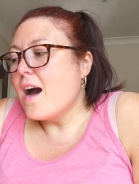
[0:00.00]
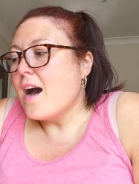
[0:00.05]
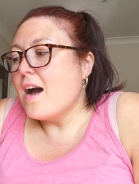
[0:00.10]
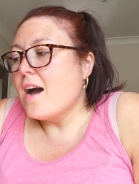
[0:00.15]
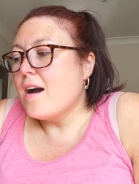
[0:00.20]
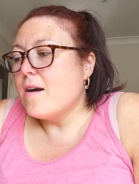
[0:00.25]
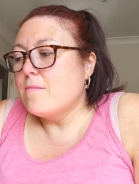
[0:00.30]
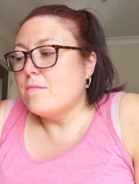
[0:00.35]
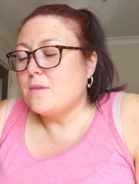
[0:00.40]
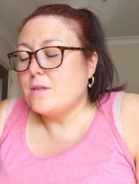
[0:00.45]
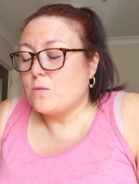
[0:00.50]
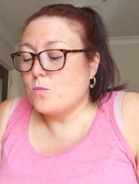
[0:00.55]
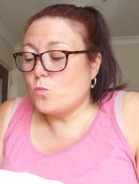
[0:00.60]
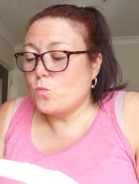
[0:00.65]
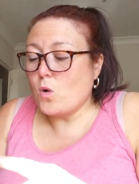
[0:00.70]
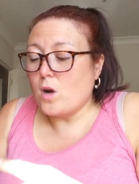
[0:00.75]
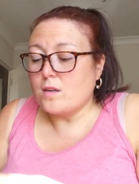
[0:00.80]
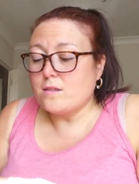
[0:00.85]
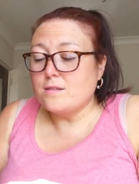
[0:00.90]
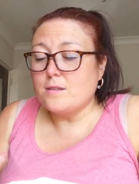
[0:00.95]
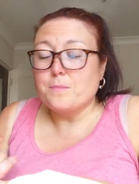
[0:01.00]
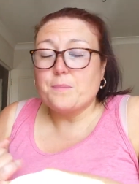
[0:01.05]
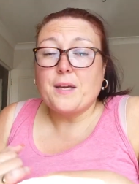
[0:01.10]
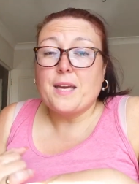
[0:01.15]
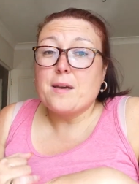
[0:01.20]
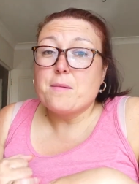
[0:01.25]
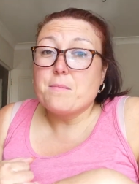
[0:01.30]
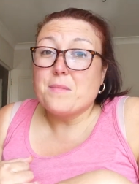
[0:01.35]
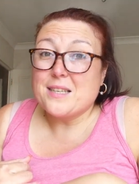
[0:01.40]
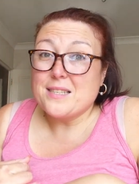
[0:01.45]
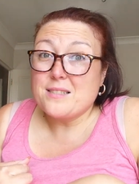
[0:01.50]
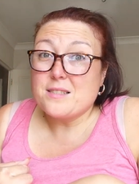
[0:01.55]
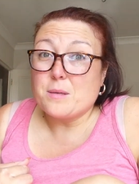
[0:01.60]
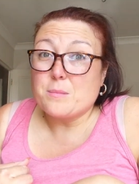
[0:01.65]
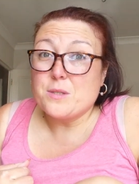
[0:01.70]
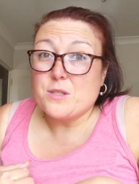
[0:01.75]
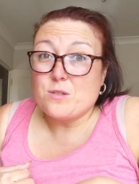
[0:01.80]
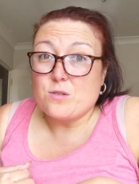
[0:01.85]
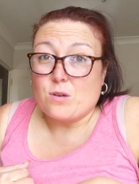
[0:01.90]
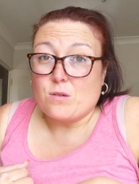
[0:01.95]
Um, one being my
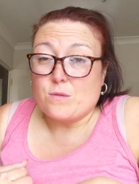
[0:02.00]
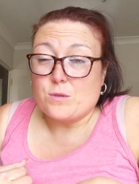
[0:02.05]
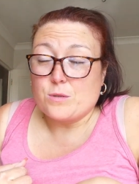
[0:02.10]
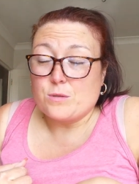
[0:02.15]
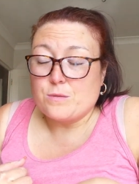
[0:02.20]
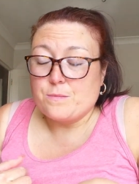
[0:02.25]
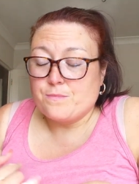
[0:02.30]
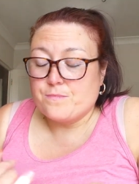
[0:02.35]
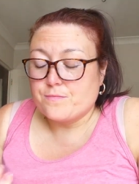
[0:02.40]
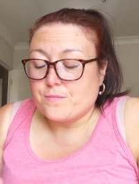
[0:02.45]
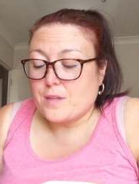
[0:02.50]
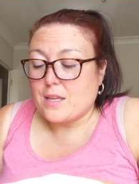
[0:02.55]
summer sorrel